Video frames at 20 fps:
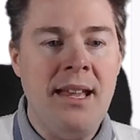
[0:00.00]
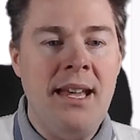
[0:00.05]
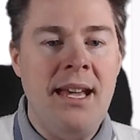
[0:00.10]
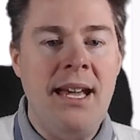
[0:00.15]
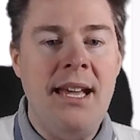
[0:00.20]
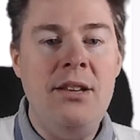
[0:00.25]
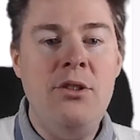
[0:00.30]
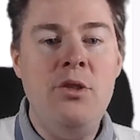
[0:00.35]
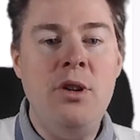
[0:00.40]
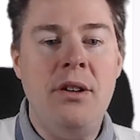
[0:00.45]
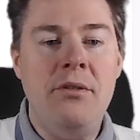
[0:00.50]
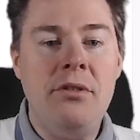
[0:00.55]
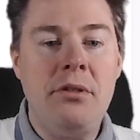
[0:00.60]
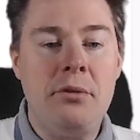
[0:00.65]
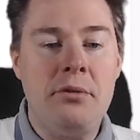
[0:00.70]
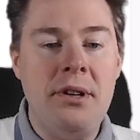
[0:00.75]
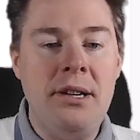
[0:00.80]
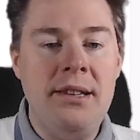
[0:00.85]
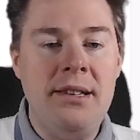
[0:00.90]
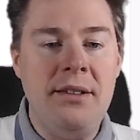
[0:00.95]
And you have
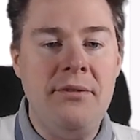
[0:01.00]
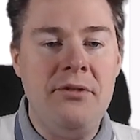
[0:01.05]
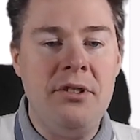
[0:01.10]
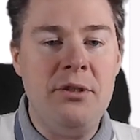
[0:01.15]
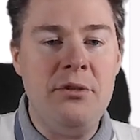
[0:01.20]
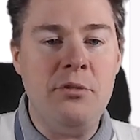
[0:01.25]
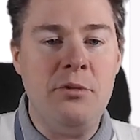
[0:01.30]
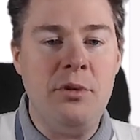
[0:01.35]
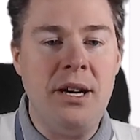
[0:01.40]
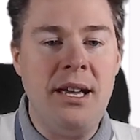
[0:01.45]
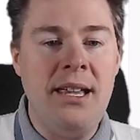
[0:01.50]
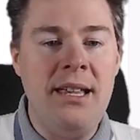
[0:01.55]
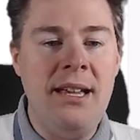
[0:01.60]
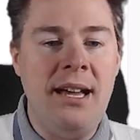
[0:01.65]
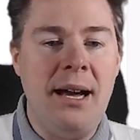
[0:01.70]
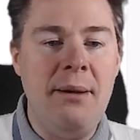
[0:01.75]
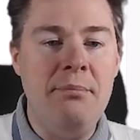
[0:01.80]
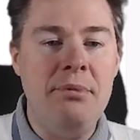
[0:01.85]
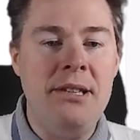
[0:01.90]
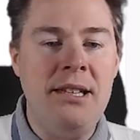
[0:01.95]
three different ways.
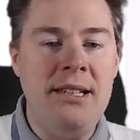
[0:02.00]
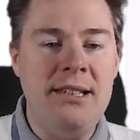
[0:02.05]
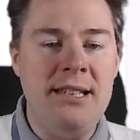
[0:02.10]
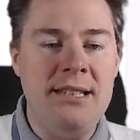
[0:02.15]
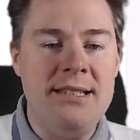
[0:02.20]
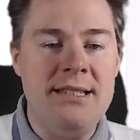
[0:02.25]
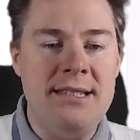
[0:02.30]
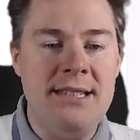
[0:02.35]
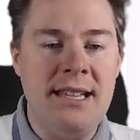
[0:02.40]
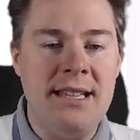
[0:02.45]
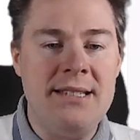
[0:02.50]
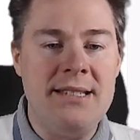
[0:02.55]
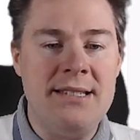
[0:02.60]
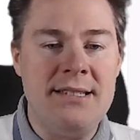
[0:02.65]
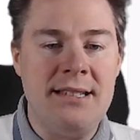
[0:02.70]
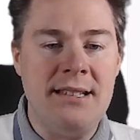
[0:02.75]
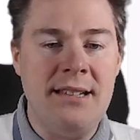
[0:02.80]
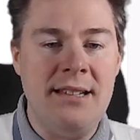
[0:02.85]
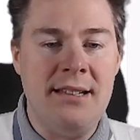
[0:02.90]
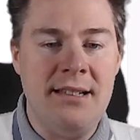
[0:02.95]
Update that next,